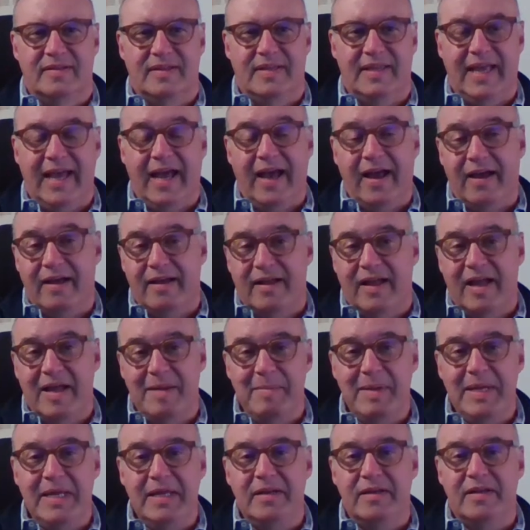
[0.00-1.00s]
Yeah, I
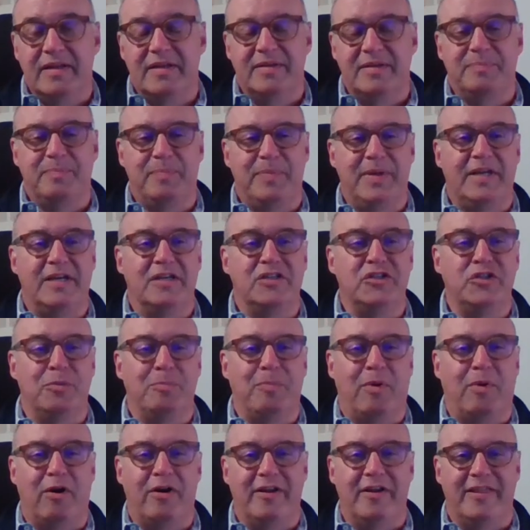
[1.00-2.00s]
mean, because you're
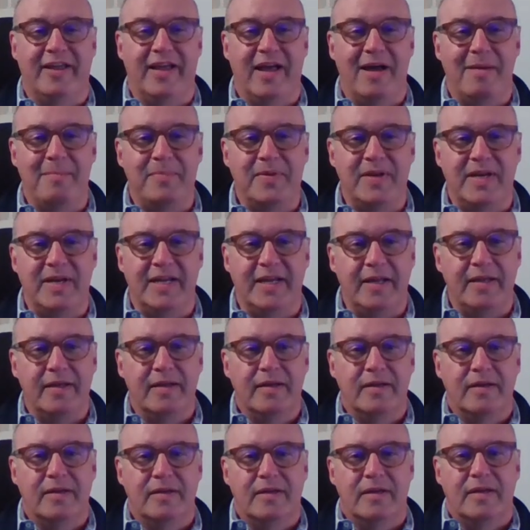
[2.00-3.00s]
part of the company,
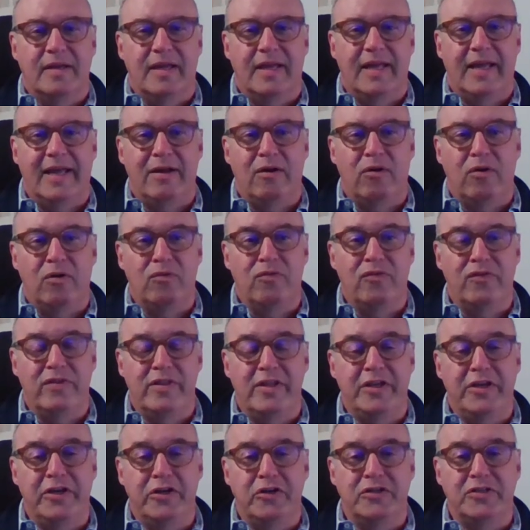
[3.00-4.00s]
over the
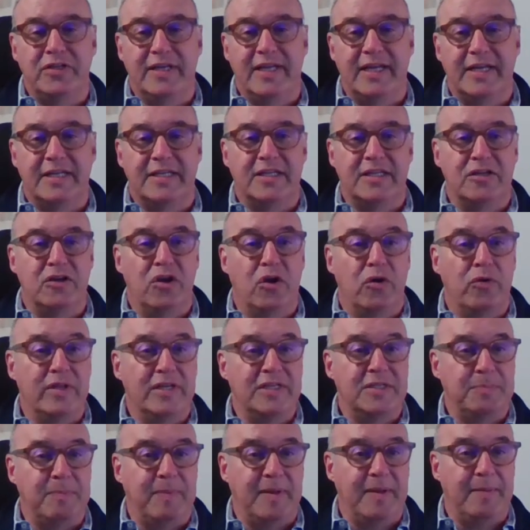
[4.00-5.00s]
years, you get to know
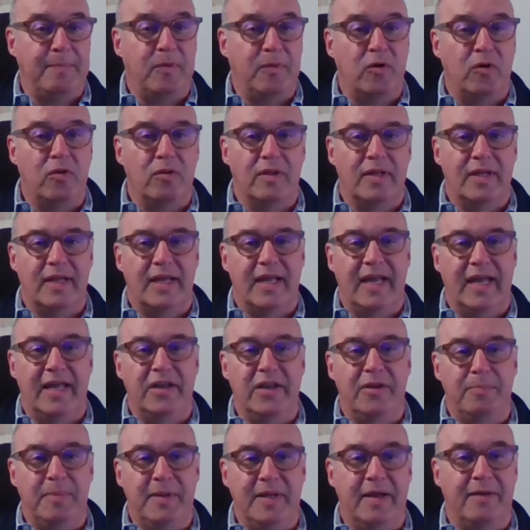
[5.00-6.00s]
these people and
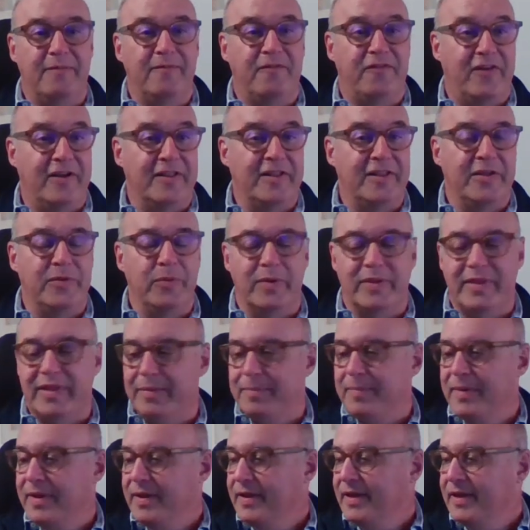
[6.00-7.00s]
you become friendly with
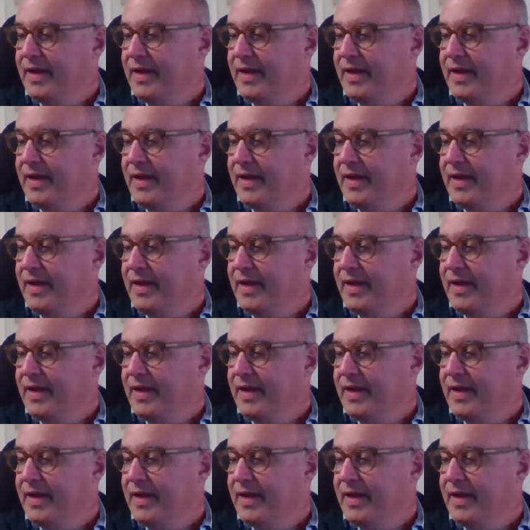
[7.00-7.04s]
them.